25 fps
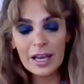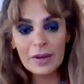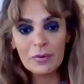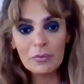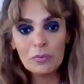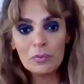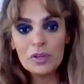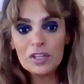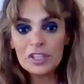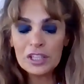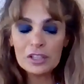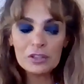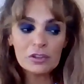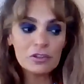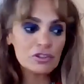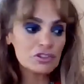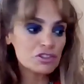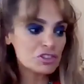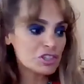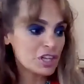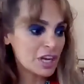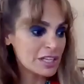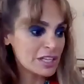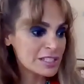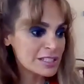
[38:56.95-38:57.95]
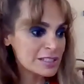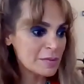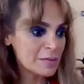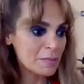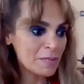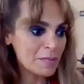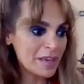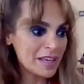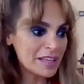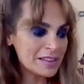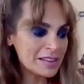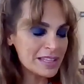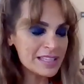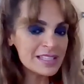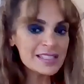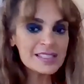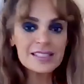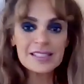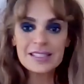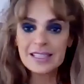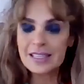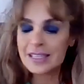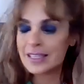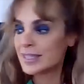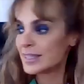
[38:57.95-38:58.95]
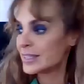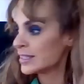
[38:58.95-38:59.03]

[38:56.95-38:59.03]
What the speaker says: We cannot just make this